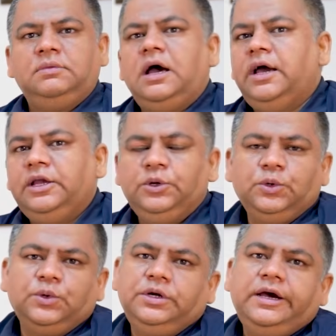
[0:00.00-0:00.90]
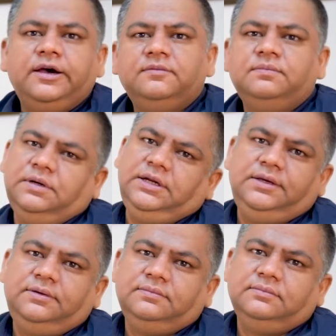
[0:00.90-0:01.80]
I don't have money.
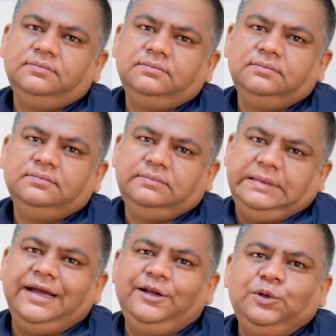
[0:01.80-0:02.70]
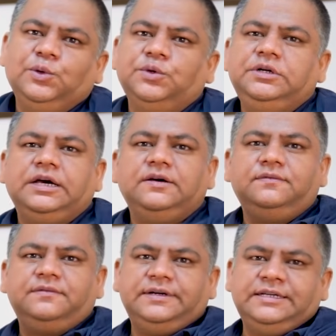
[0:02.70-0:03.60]
I don't
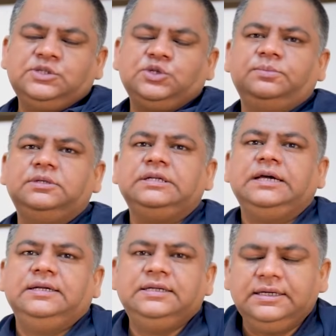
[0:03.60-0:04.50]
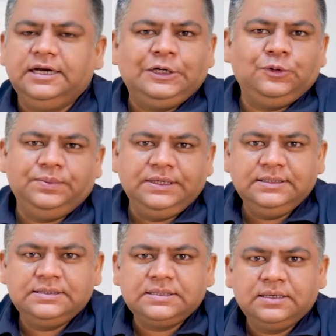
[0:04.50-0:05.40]
have rest of the 90 lakh
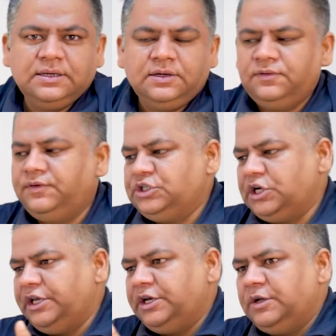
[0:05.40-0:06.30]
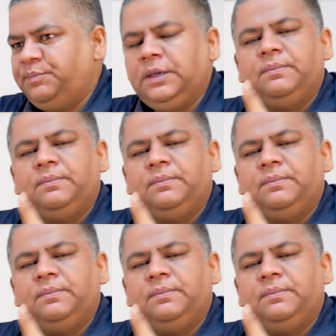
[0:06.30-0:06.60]
rupees which I can pay.